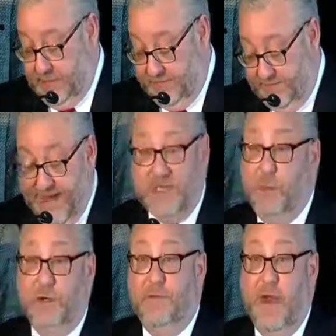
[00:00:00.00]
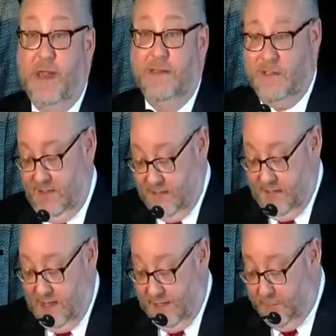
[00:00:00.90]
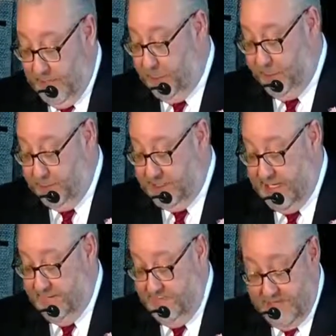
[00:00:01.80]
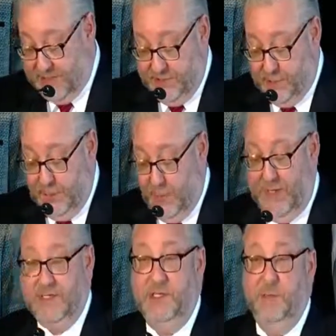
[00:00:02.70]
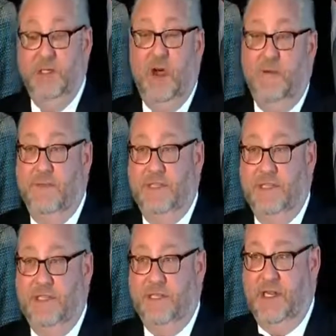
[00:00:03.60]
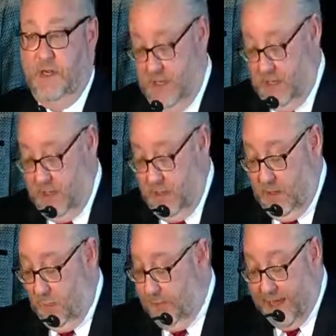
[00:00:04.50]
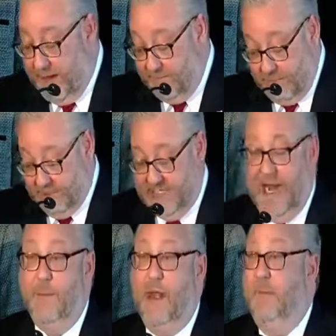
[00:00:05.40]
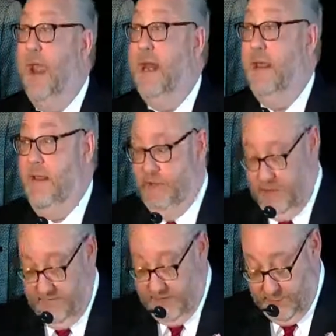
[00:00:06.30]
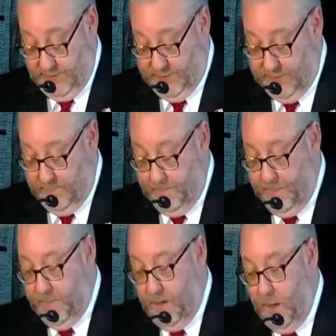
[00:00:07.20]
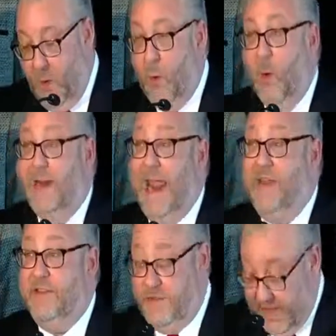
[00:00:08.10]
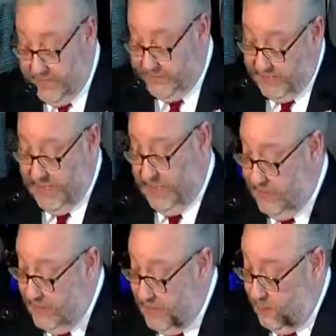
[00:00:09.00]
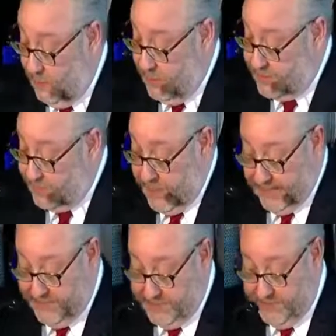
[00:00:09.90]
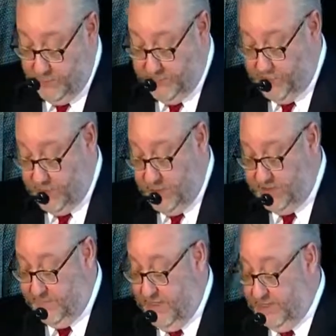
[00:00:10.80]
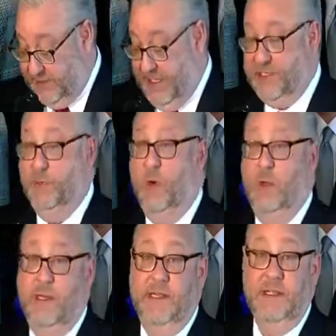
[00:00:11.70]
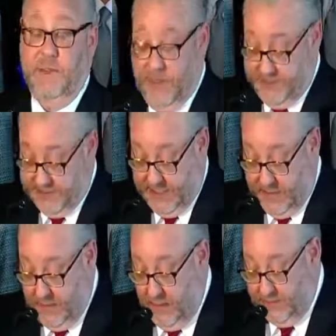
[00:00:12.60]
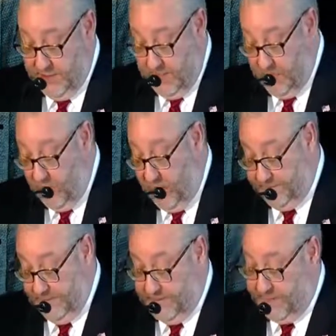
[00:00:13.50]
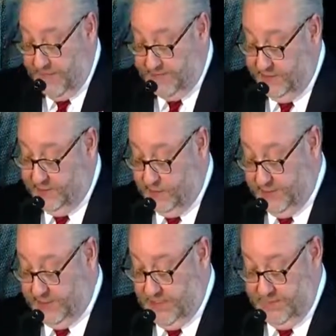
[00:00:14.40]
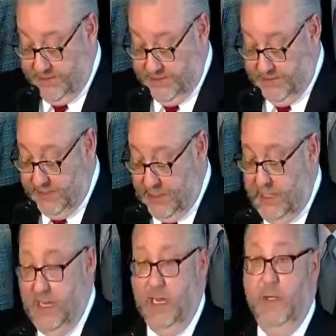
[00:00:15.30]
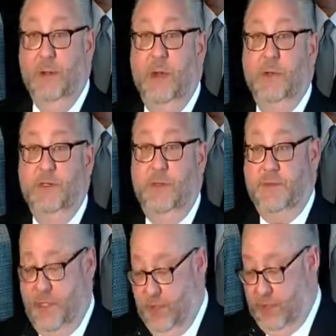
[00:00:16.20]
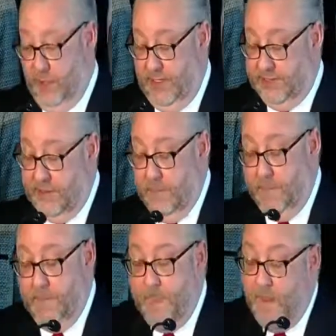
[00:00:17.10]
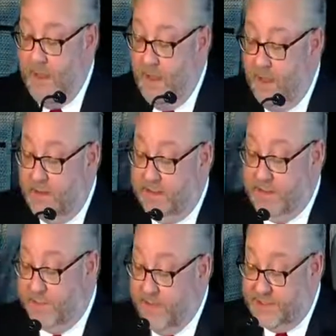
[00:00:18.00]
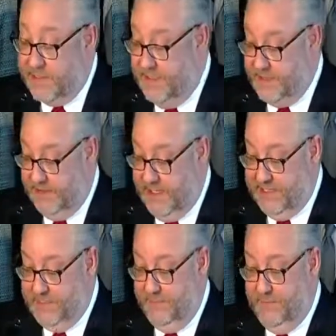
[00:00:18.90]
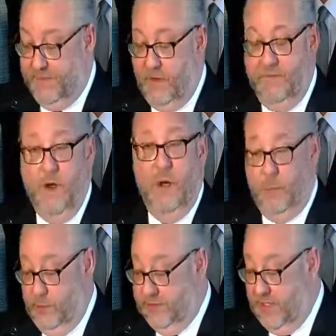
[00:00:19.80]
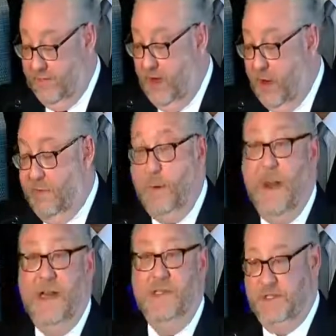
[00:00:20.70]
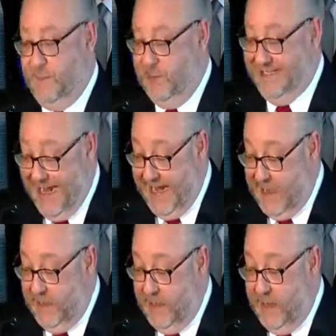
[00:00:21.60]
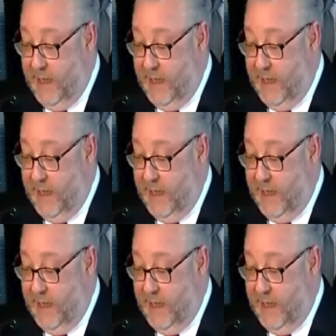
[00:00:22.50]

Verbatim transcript: to Facebook friends and people who sent messenger requests to his office assistant without ever examining many of these individuals. Or a case in Tennessee where a nurse practitioner was charged for his alleged role in a conspiracy to unlawfully dispense controlled substances, including prescription opioids. The conspiracy is alleged to have involved upwards of 100 patients per day